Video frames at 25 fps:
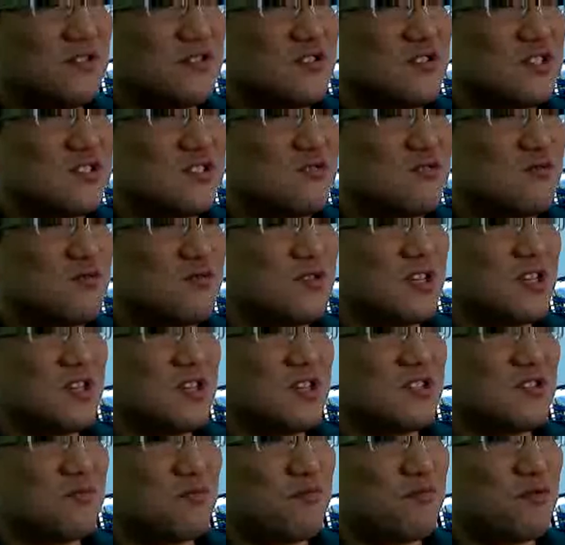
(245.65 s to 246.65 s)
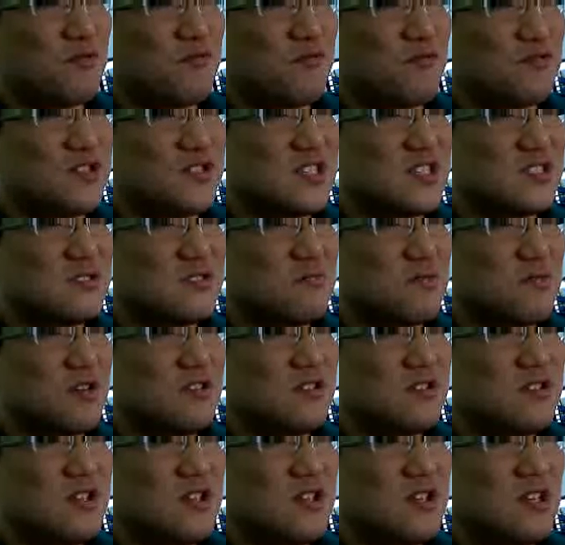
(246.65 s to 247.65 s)
is only support for 6 months.
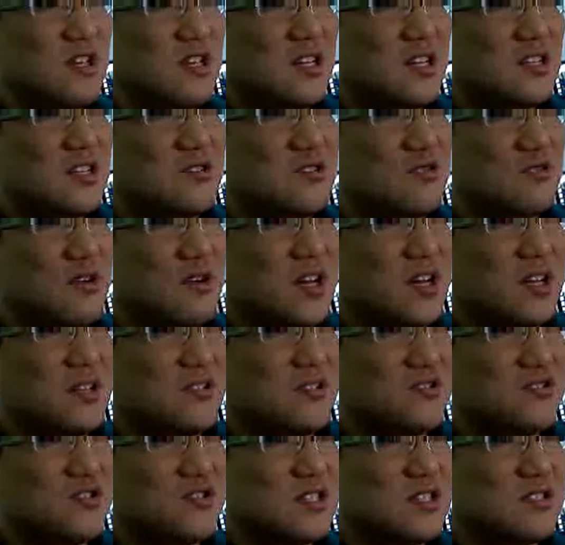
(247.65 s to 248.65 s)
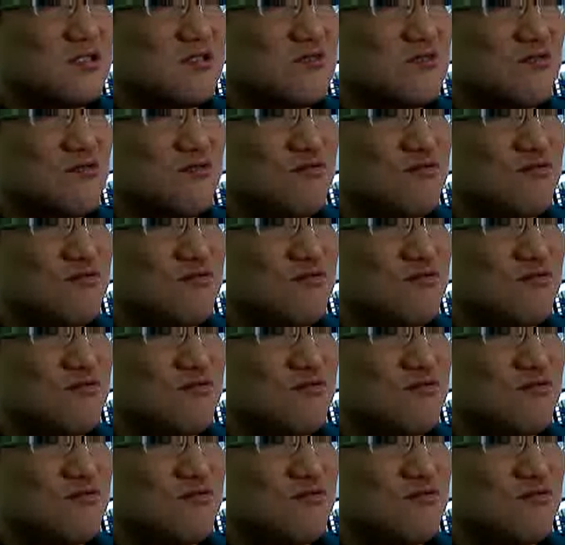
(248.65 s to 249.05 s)
So I had a chance to